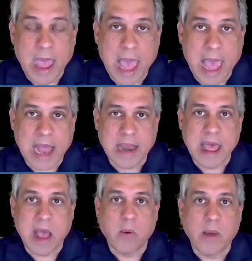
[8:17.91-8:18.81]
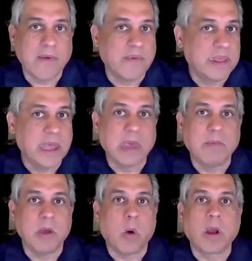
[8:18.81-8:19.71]
And that way, everything can
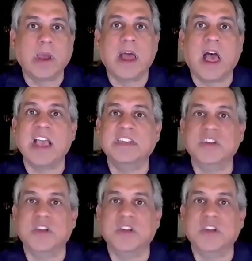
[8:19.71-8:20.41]
be organized.